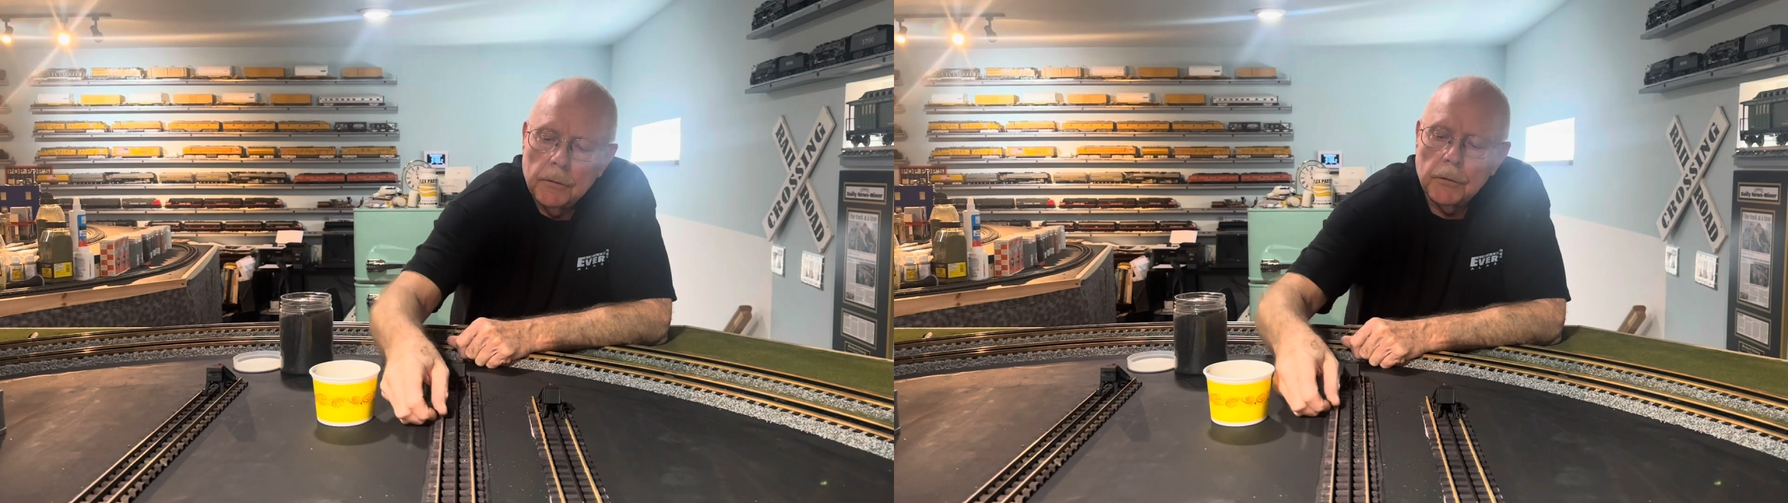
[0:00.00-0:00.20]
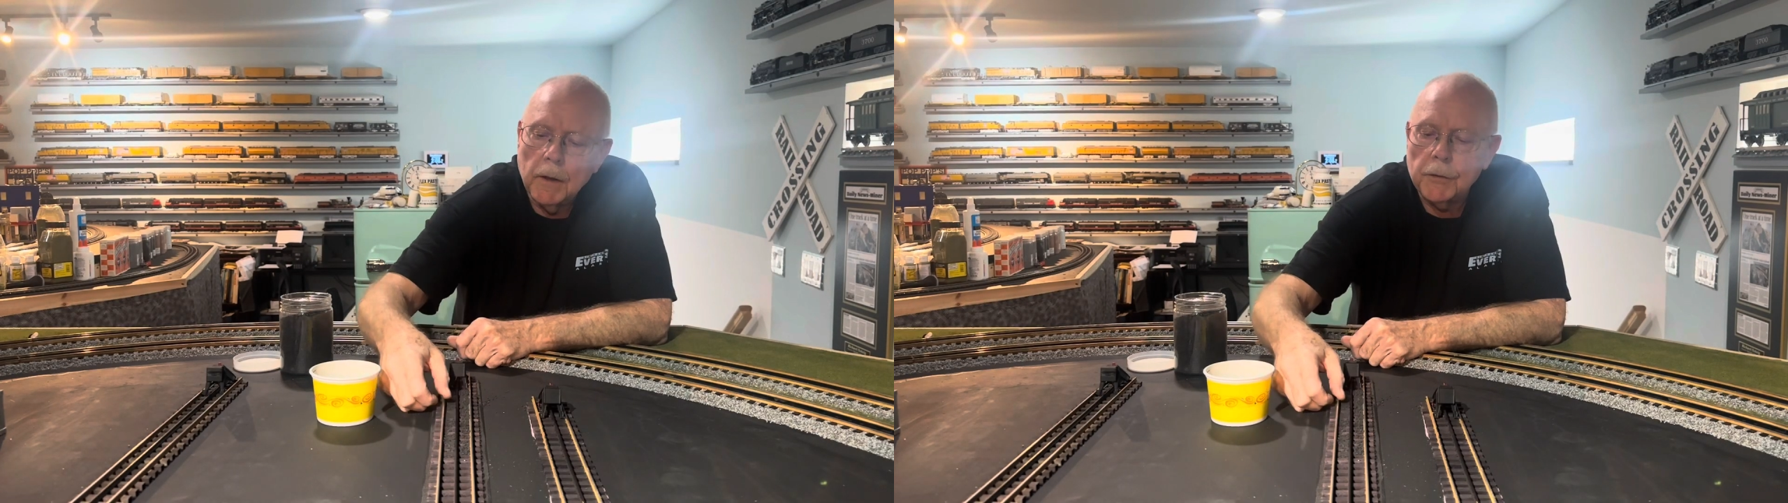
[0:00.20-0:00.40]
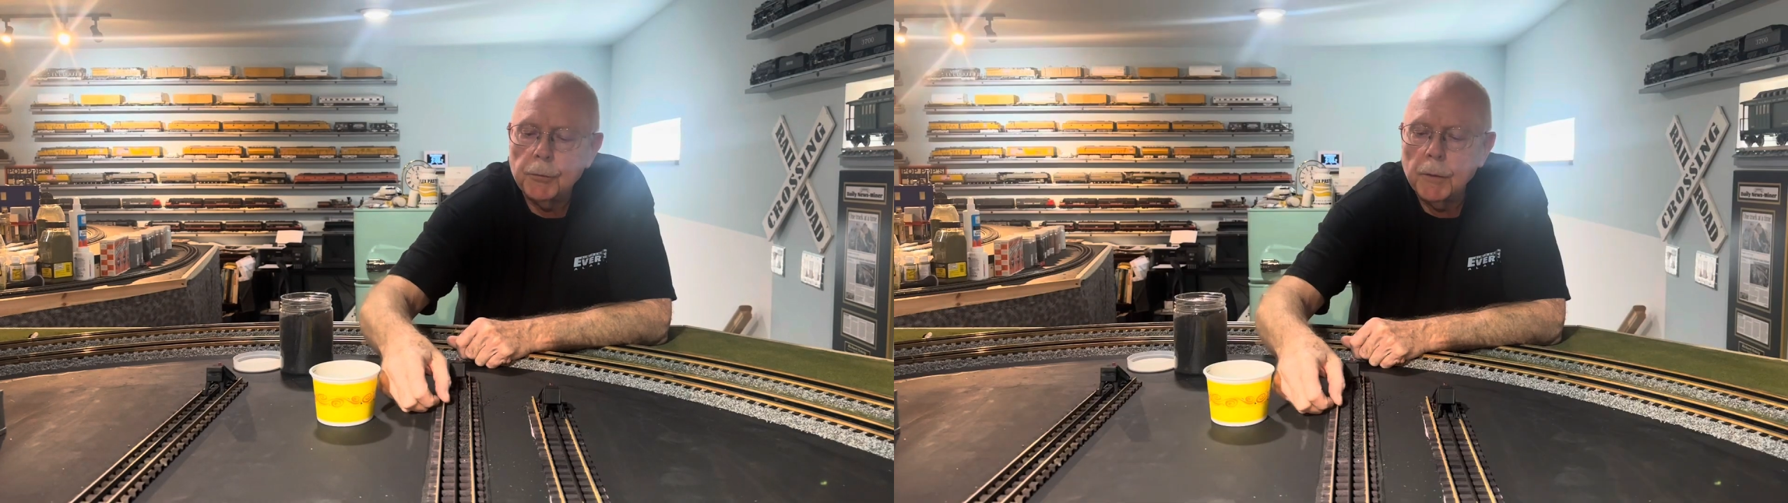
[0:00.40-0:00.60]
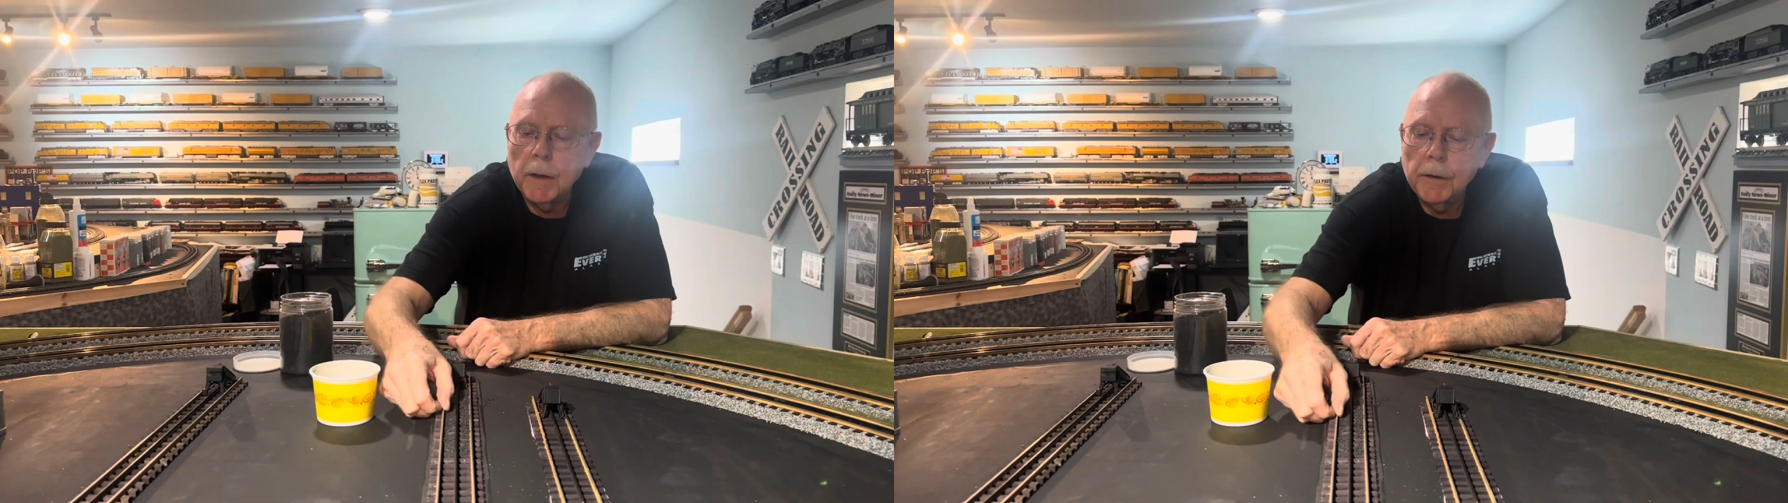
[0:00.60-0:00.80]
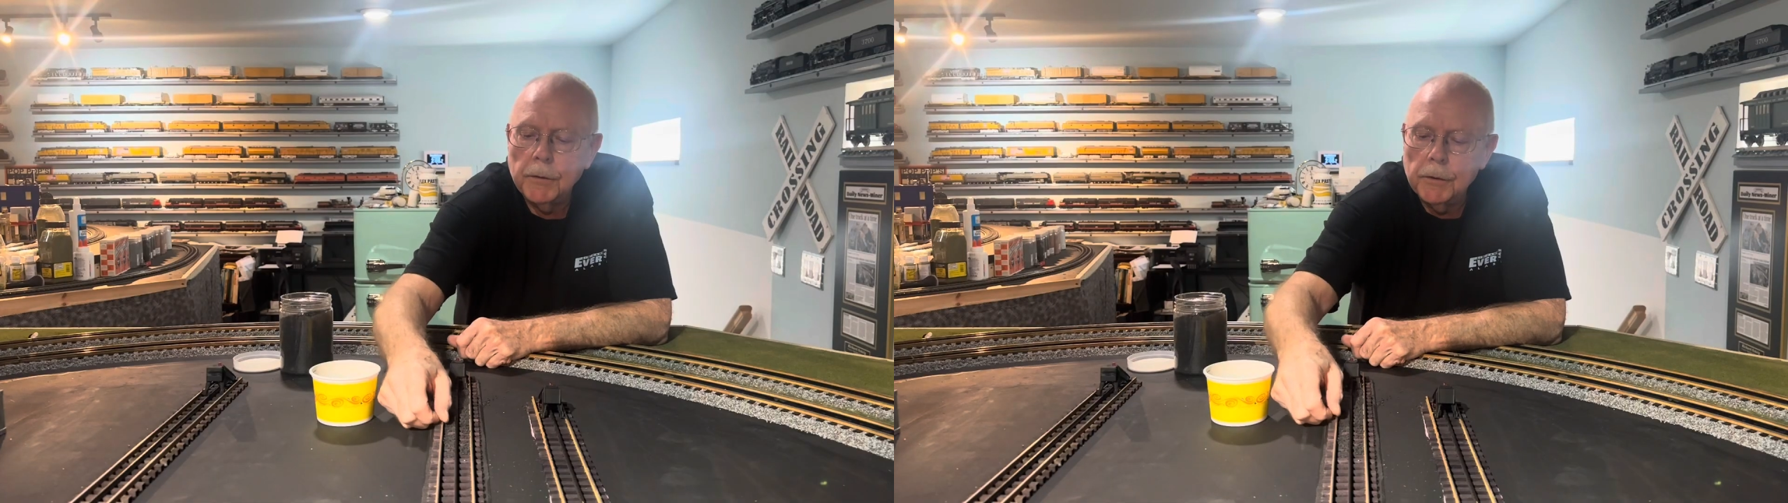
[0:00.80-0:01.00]
So that's what
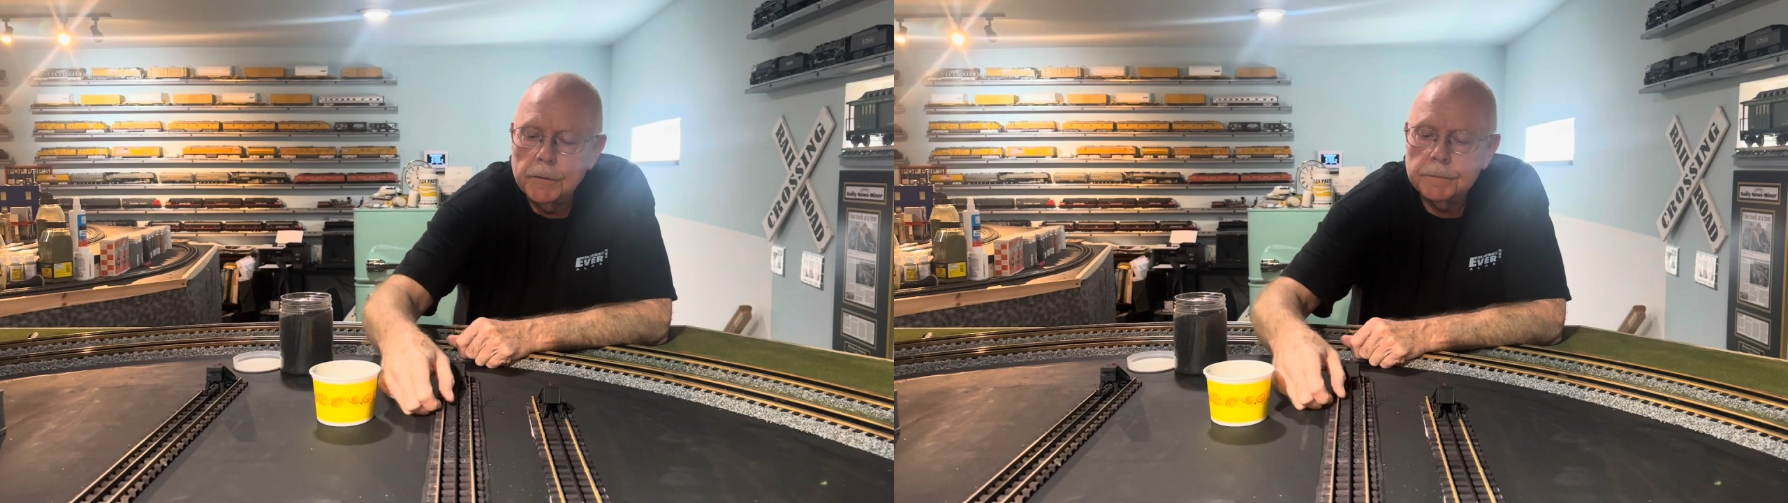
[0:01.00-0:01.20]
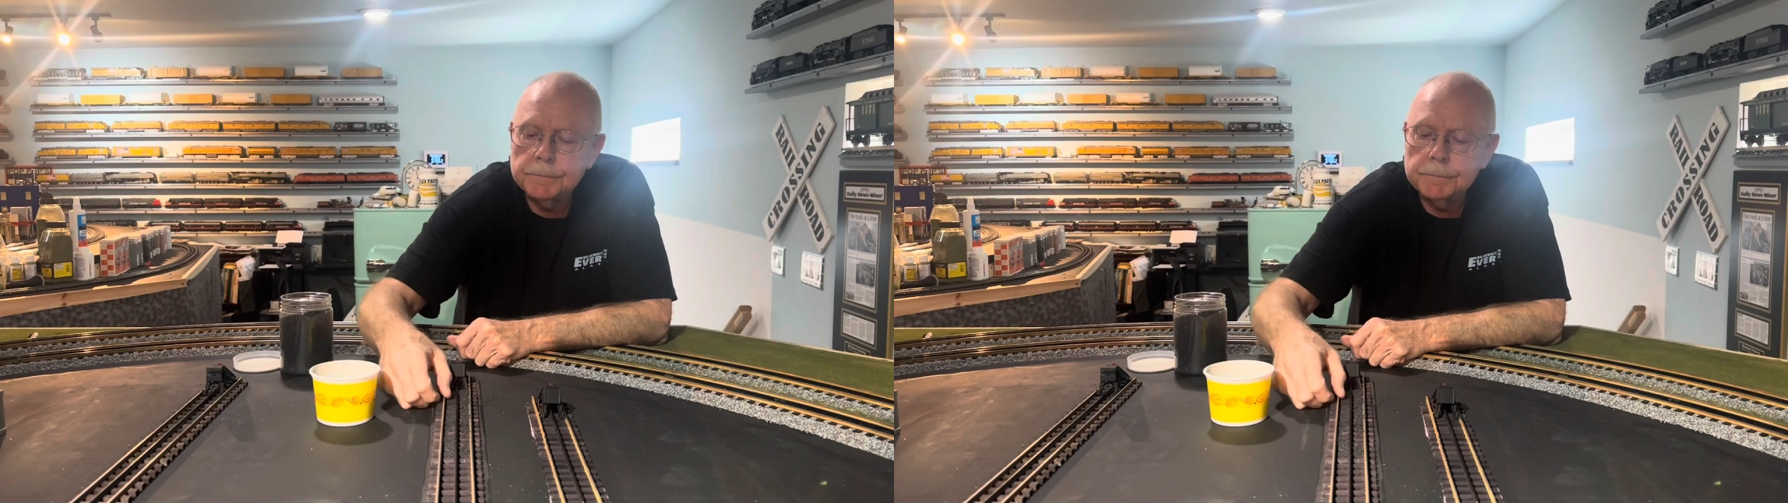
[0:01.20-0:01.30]
I do.